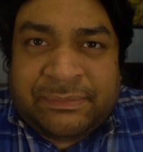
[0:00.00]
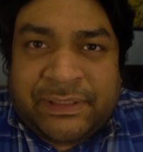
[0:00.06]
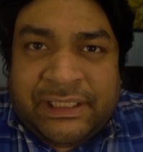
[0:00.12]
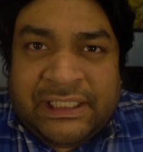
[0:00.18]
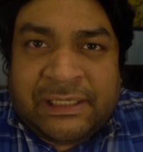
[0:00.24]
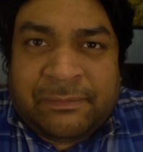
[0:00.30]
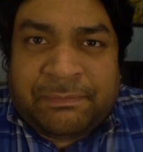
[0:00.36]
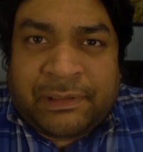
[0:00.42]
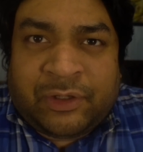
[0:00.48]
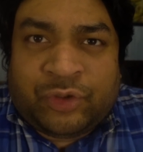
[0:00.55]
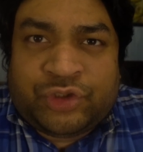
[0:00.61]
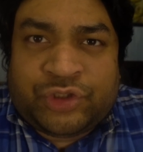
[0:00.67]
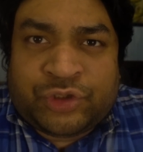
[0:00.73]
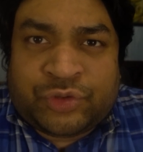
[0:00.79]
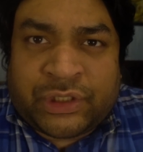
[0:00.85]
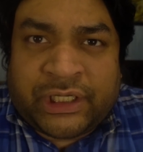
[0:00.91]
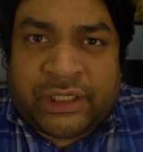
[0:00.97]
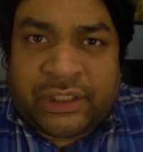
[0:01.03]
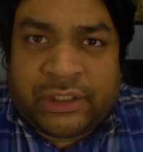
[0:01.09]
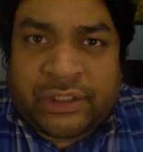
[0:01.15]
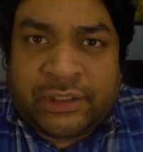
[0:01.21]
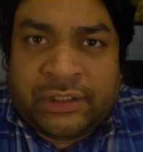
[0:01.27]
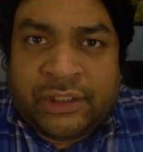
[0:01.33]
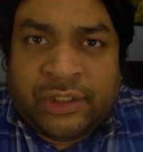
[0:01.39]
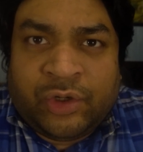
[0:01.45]
million pound
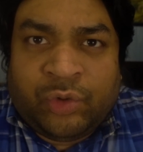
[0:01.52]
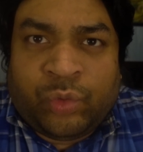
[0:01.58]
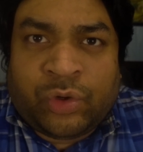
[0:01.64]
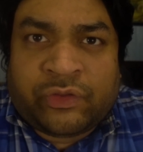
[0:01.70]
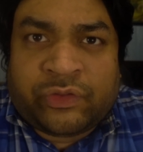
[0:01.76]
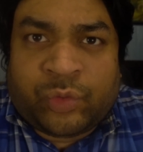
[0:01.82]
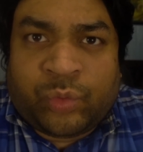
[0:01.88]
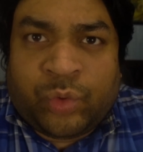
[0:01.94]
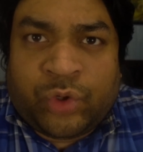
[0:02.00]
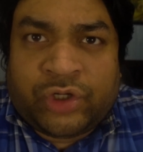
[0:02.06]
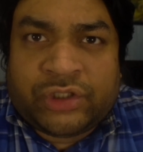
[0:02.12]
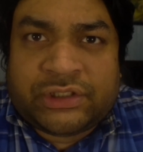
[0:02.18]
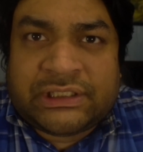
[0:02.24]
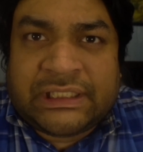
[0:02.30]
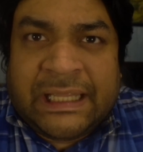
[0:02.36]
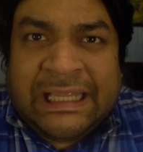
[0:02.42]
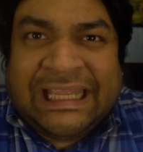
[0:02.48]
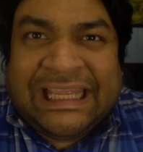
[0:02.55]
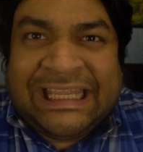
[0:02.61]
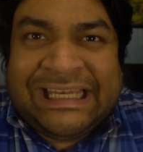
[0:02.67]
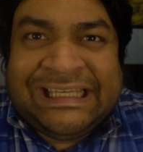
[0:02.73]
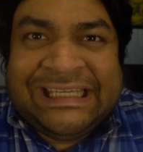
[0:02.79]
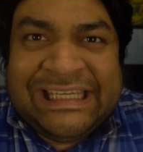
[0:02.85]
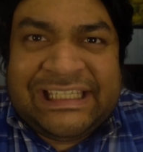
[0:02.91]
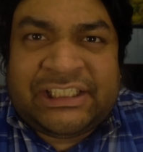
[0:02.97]
striker, one of the world's
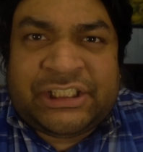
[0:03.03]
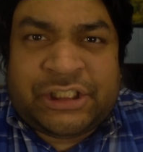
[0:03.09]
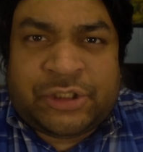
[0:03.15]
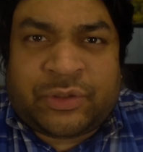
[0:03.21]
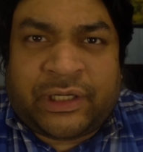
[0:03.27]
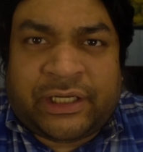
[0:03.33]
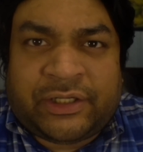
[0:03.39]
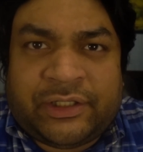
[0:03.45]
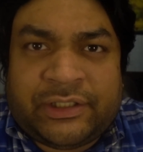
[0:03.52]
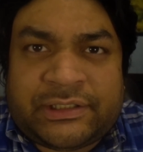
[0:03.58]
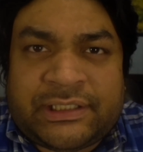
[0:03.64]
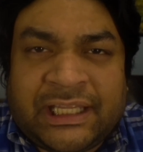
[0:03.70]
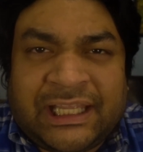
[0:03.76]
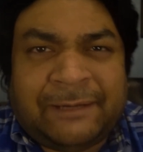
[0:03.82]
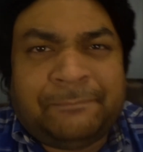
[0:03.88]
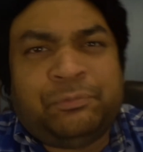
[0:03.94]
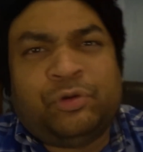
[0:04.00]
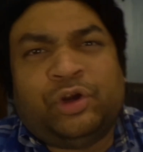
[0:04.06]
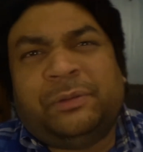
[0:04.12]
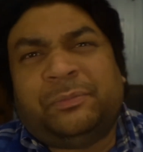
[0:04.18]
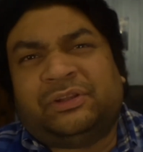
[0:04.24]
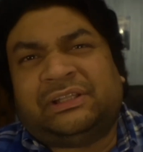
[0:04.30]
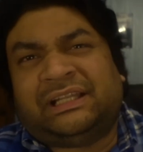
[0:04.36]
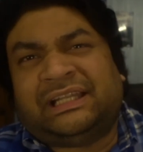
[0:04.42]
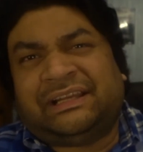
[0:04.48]
elite strikers, and put him
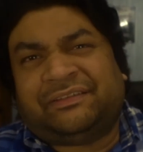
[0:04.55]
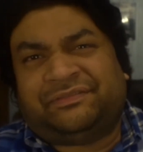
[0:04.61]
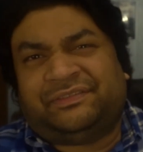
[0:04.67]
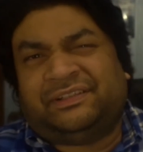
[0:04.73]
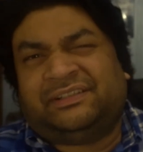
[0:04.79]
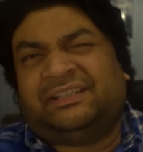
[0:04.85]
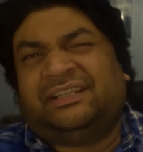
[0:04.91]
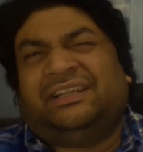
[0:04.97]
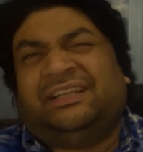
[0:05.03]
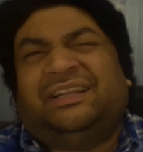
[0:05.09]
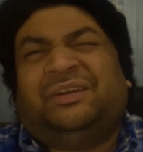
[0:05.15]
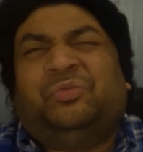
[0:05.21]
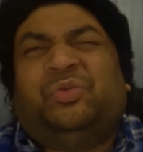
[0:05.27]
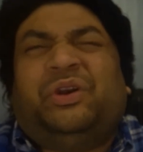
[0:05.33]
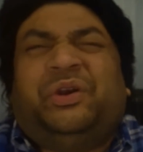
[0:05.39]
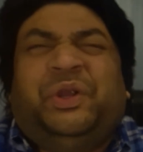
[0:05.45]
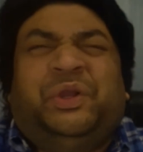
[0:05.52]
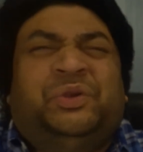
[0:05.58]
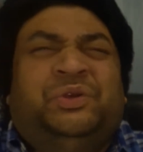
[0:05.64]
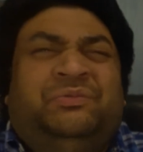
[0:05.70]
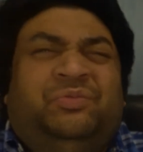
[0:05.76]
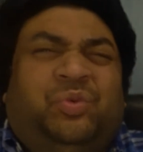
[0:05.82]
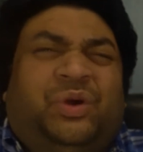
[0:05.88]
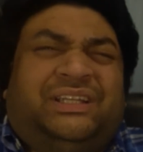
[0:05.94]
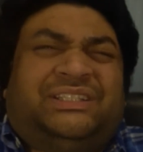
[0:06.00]
on the left.
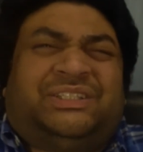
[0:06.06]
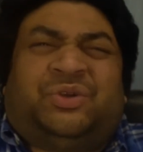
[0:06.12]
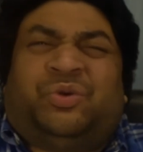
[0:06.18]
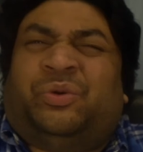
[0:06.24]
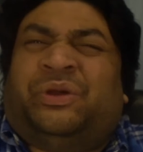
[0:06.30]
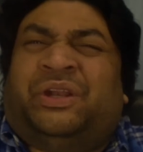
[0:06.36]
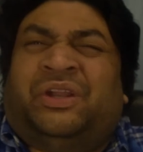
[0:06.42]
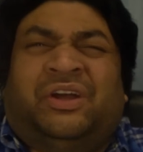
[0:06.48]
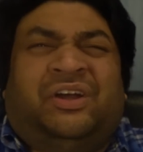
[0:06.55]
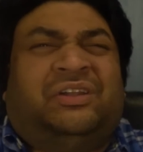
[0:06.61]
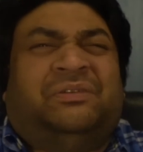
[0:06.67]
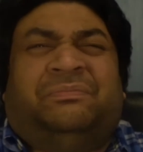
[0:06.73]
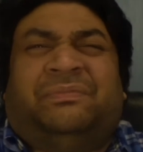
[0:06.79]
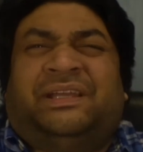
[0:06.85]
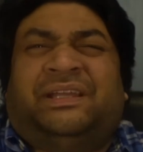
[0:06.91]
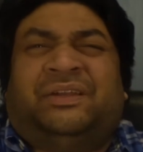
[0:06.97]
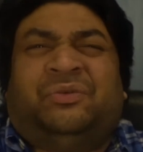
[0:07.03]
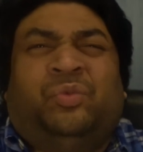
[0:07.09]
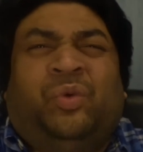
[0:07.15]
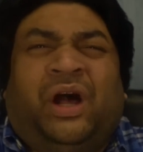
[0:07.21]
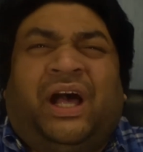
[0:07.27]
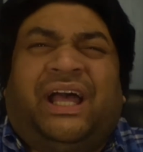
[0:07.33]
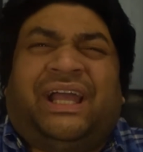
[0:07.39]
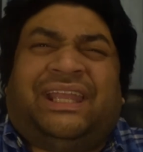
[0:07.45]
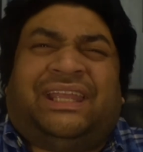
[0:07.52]
What's going on, man?
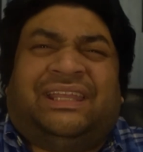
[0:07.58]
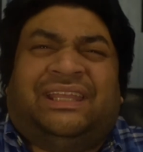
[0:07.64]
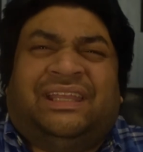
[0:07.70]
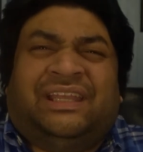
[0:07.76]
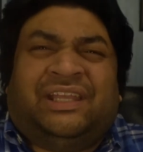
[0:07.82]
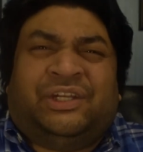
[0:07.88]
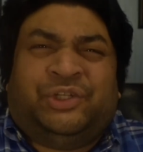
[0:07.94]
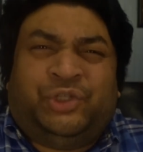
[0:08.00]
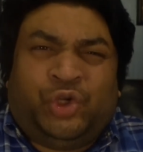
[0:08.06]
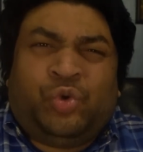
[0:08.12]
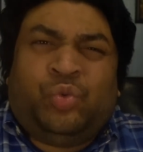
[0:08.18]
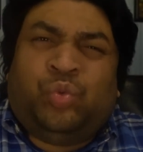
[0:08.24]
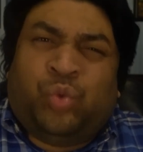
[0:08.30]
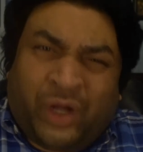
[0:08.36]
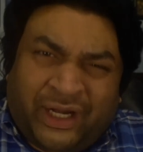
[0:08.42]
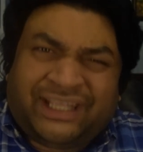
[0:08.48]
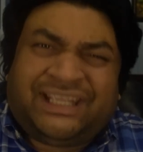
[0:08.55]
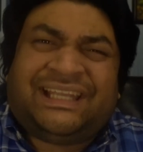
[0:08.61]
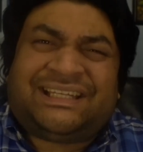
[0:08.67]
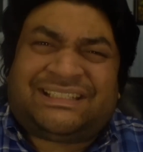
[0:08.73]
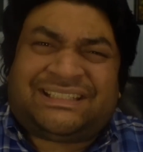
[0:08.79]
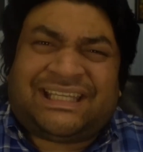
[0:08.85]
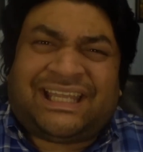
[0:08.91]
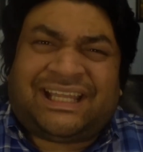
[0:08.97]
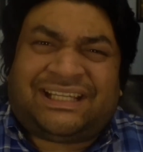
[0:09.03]
Why? Do you want to
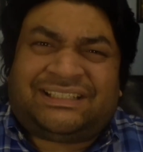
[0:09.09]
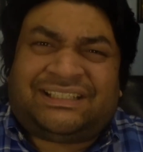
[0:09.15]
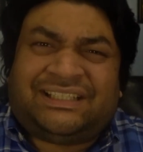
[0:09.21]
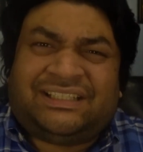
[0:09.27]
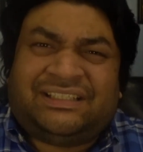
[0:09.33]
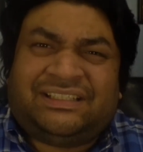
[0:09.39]
get sacked?